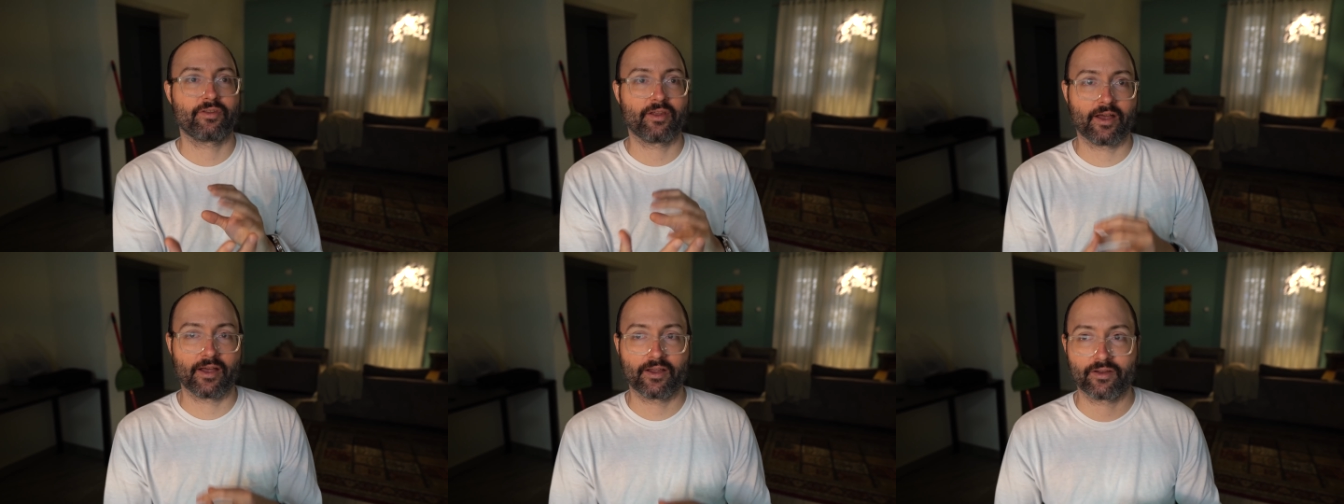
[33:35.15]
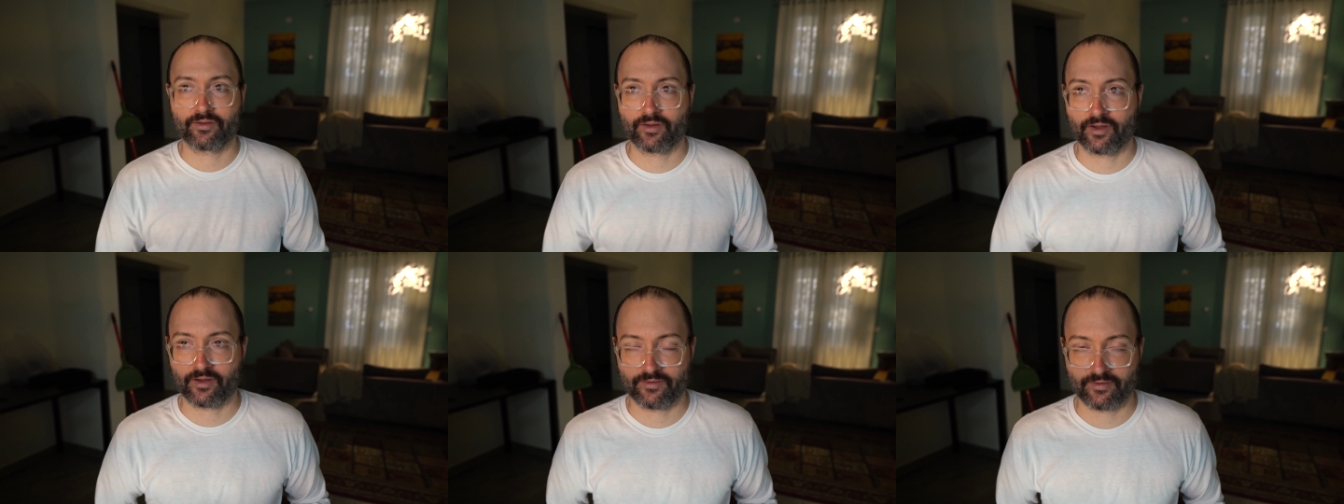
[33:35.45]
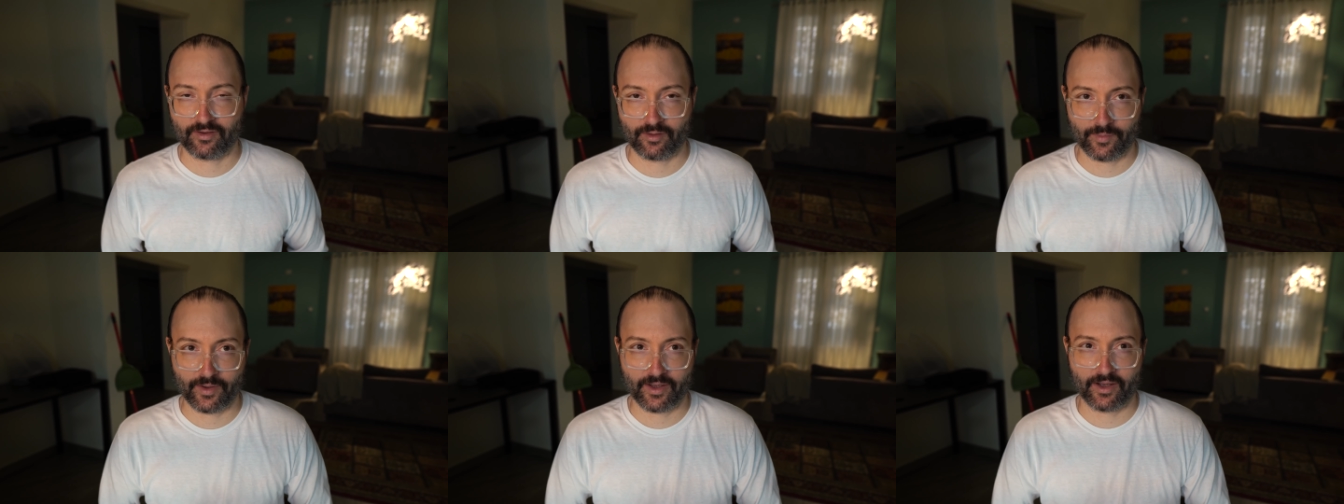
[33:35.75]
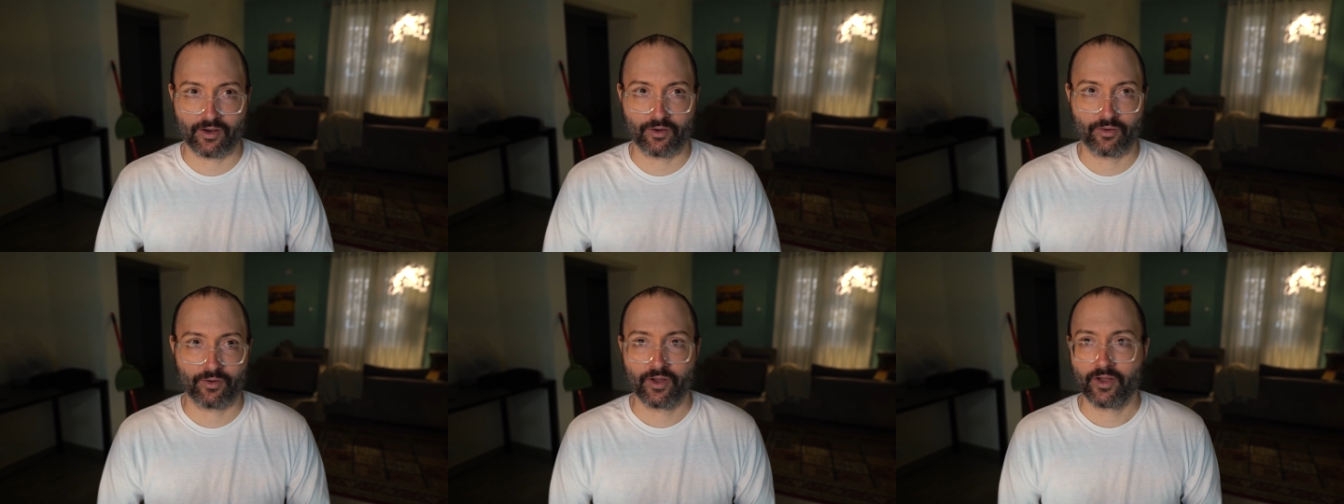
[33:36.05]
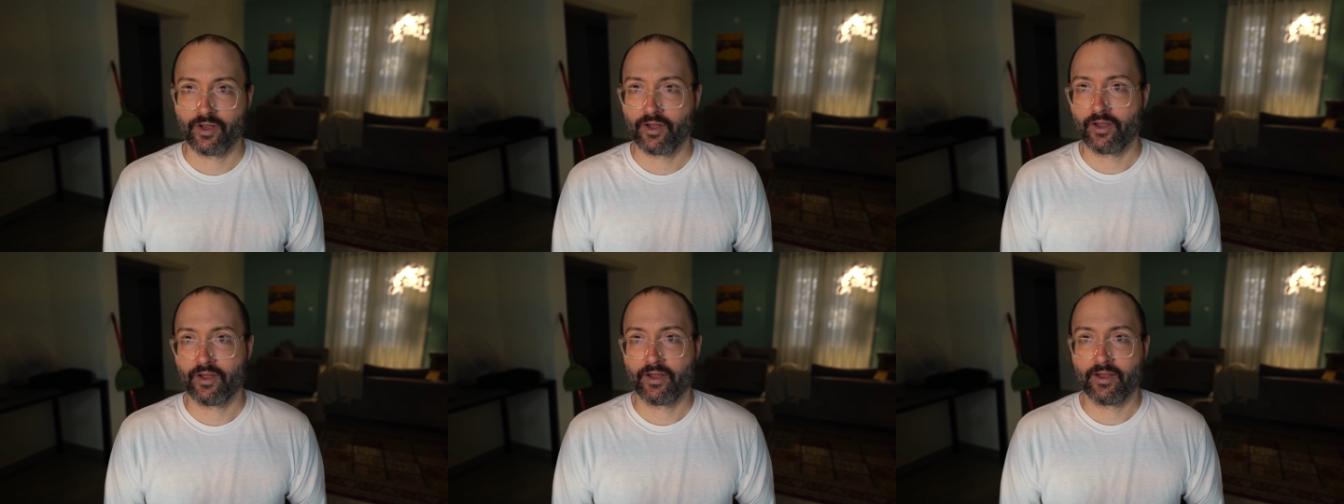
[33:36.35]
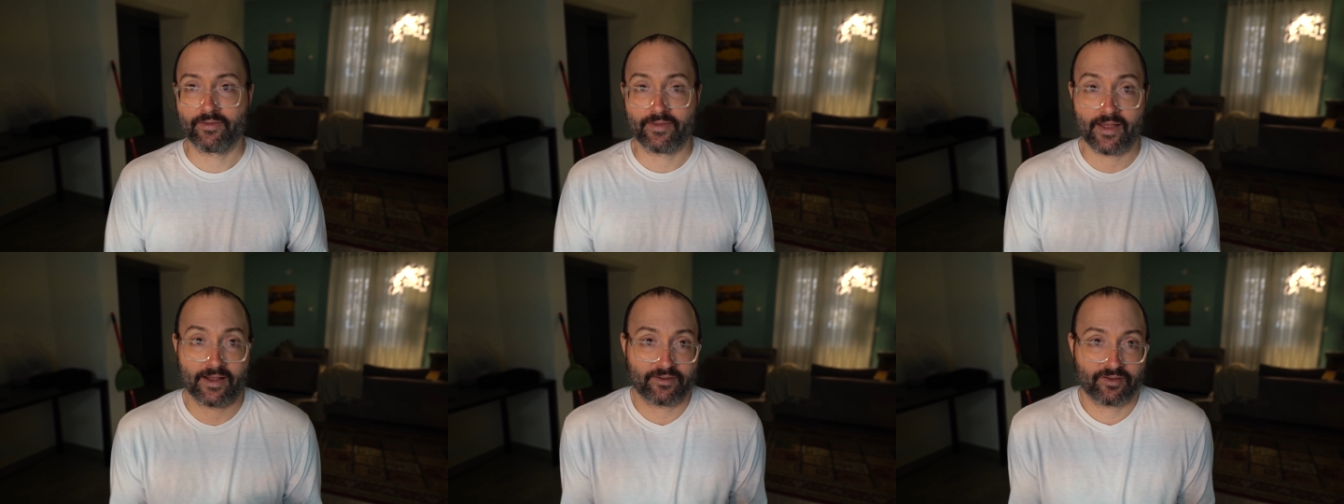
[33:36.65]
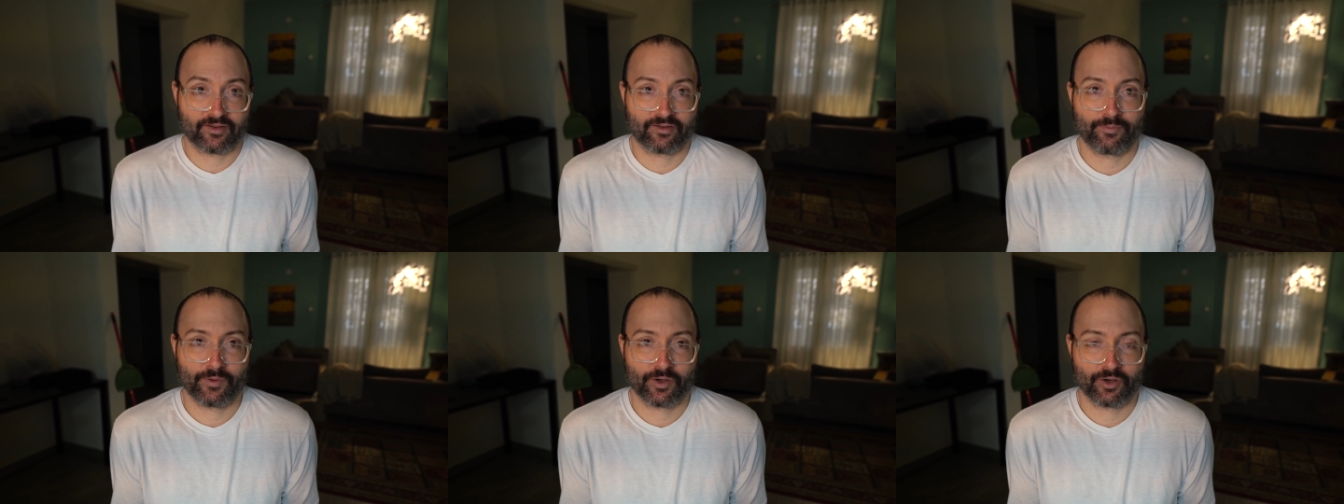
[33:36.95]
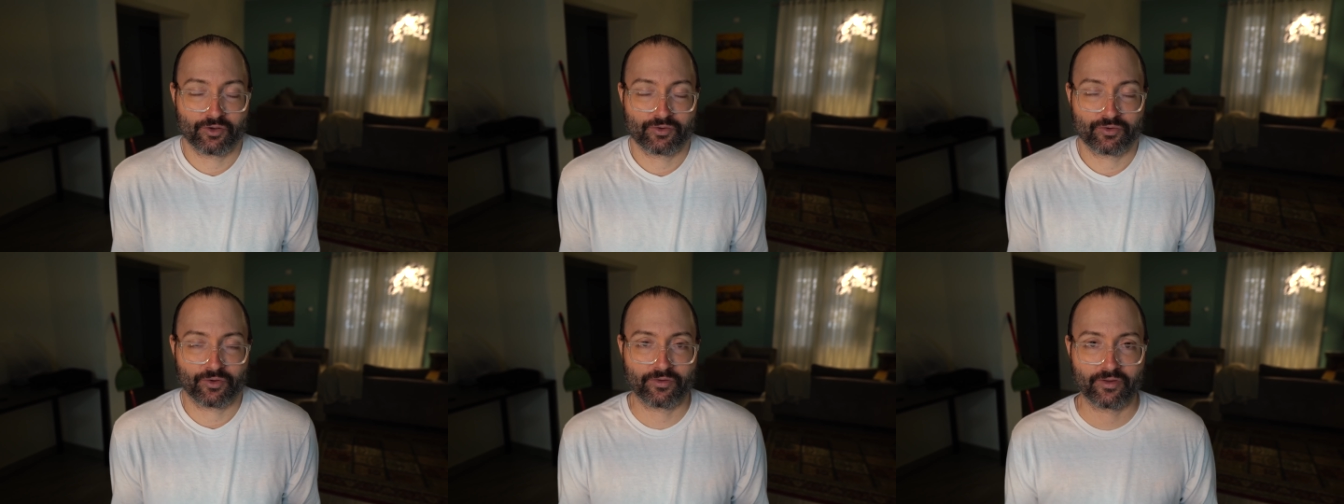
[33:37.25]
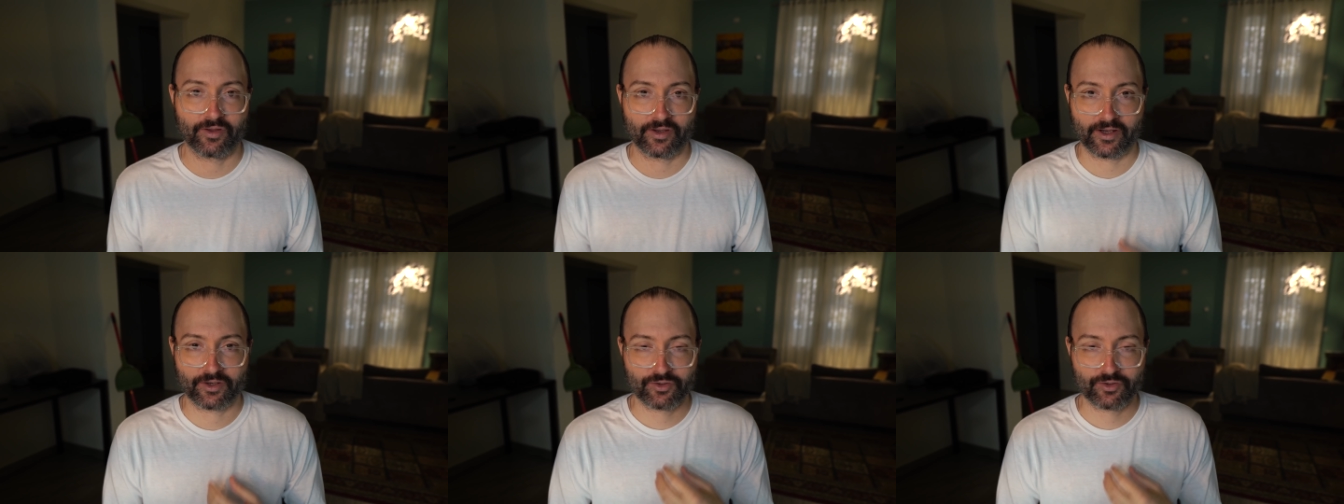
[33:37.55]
that somehow. That's a spiritual thing.